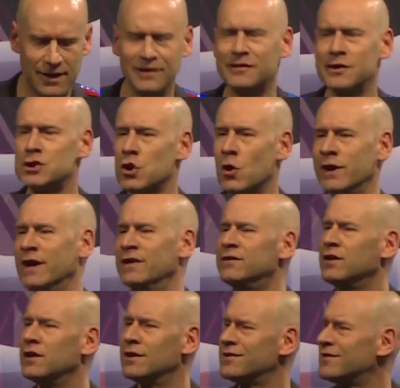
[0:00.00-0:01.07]
Let us enjoy it
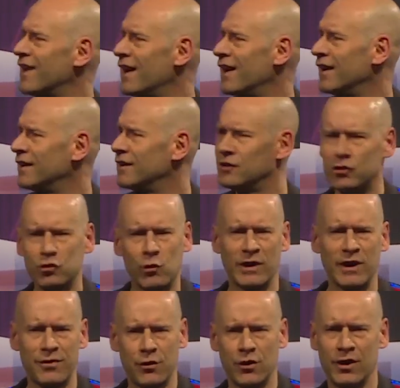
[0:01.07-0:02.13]
until, say,
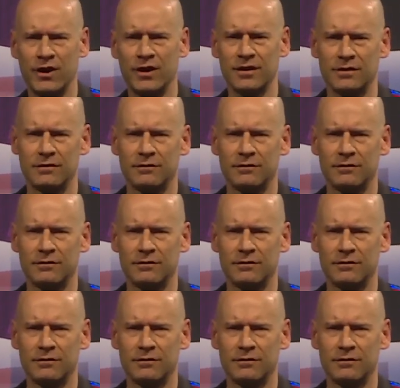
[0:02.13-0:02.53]
2030.